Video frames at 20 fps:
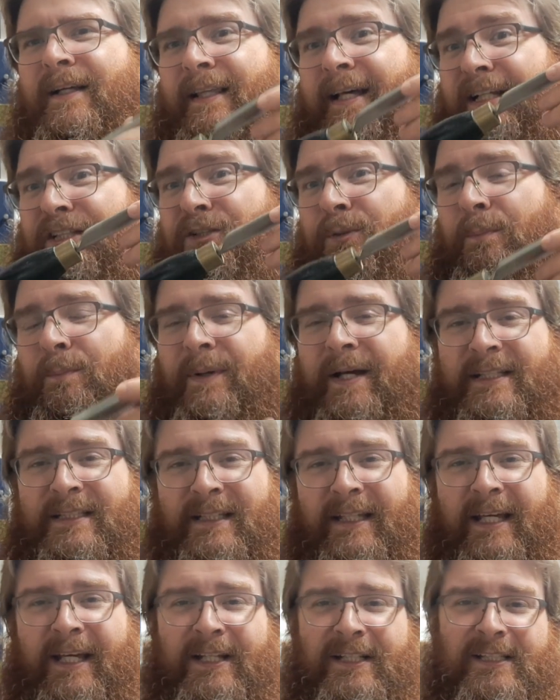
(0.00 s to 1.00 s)
That's your
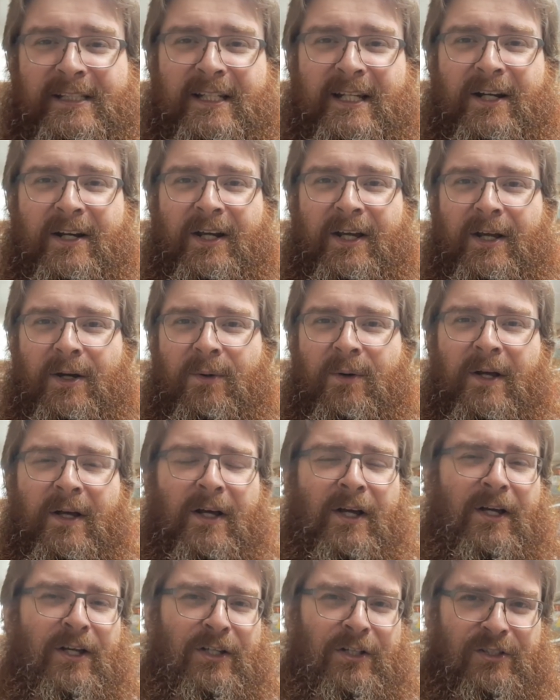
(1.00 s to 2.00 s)
best case scenario.
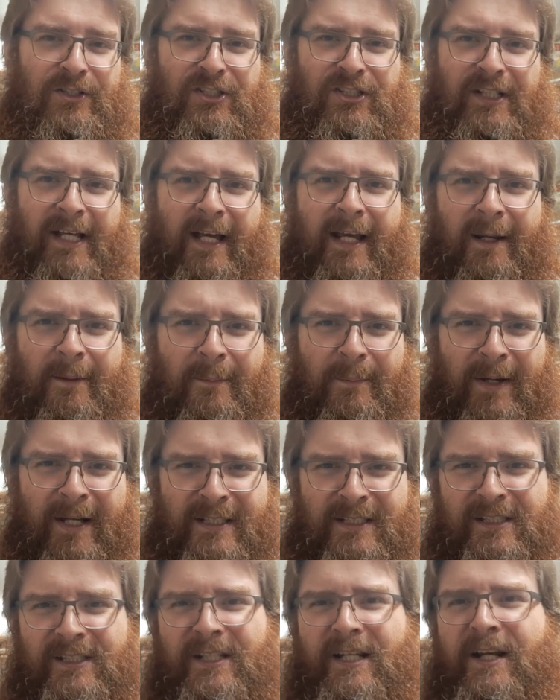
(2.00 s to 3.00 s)
Your second
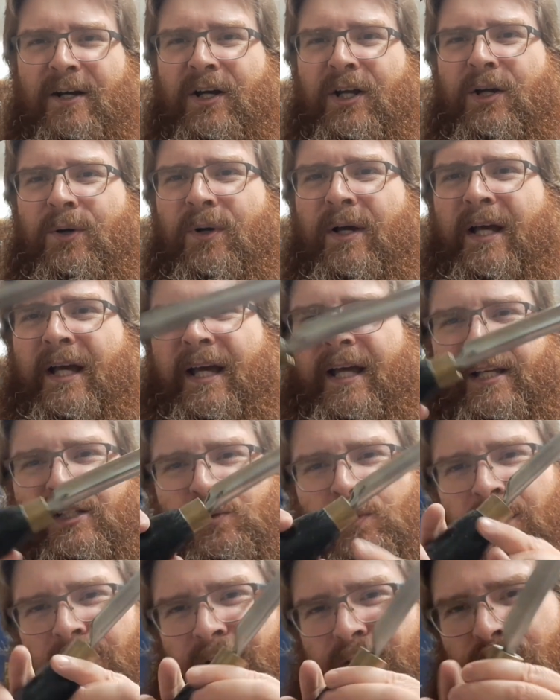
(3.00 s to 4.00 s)
best scenario is
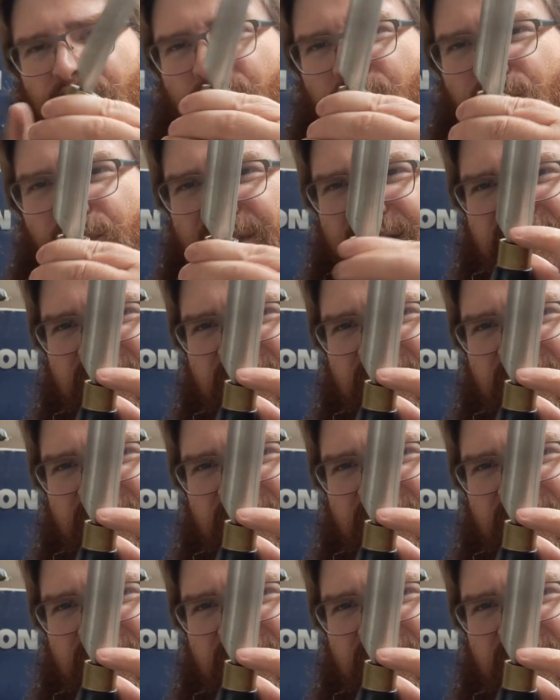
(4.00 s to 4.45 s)
where the tool